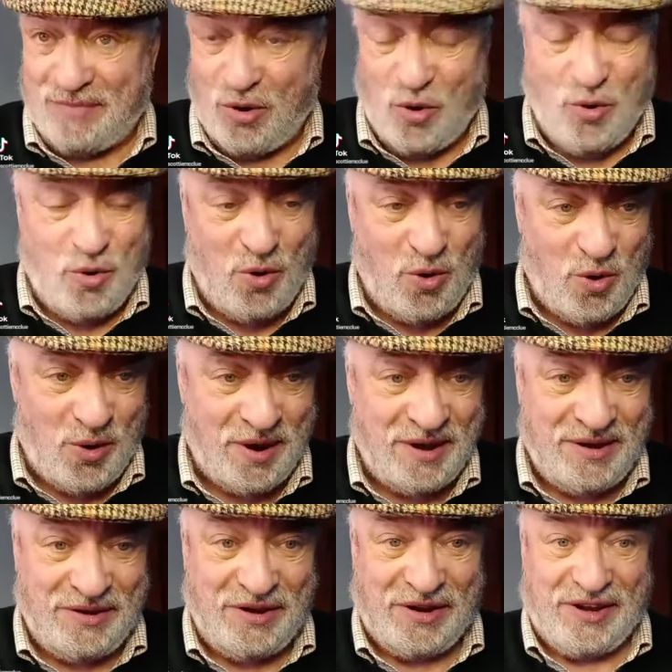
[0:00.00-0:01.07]
Oh,
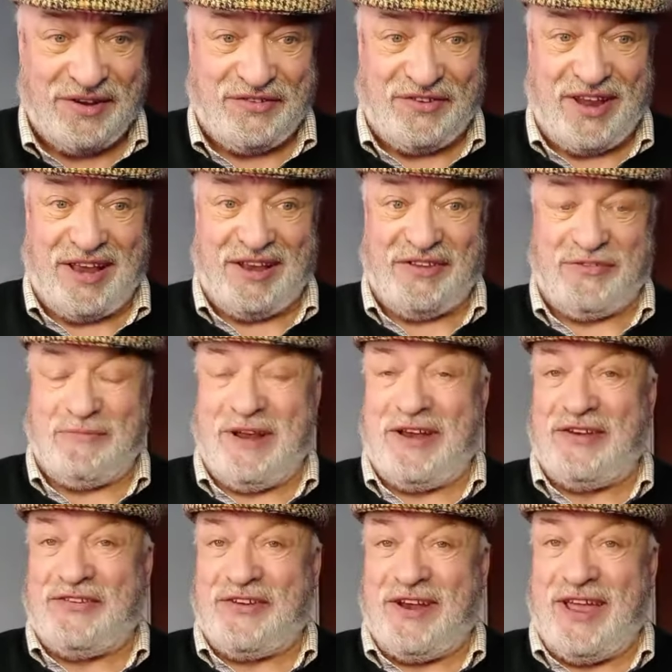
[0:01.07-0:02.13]
you can tell as
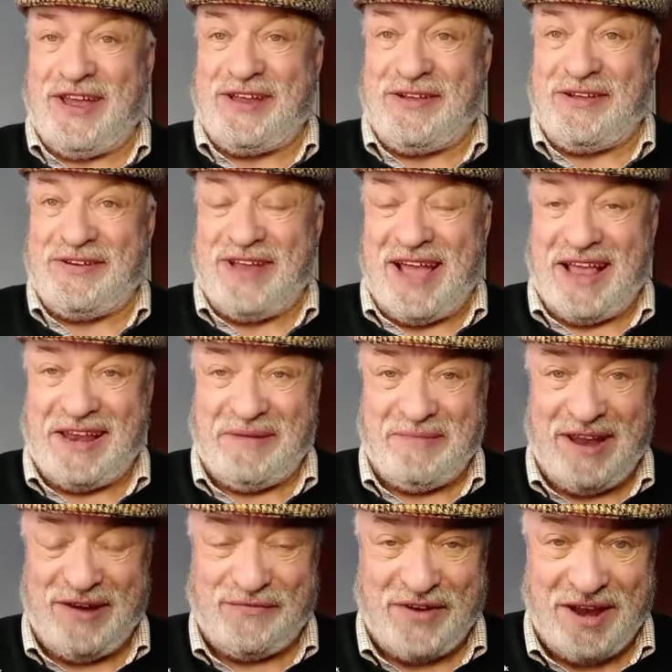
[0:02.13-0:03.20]
many as you like on Hallam
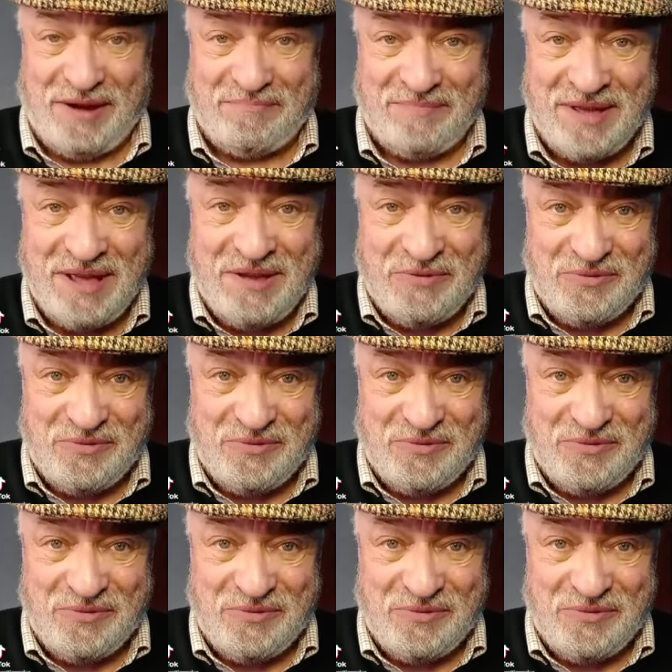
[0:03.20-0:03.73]
FM.